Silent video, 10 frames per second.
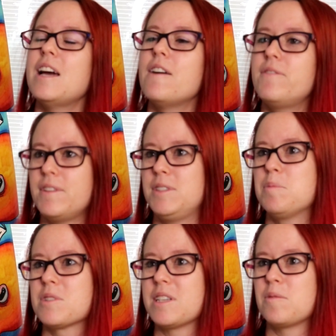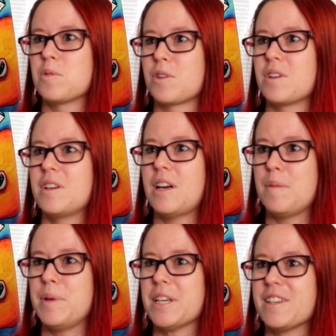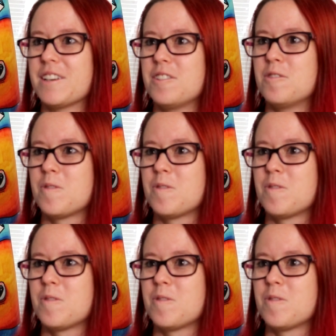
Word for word: and 50% were a big no.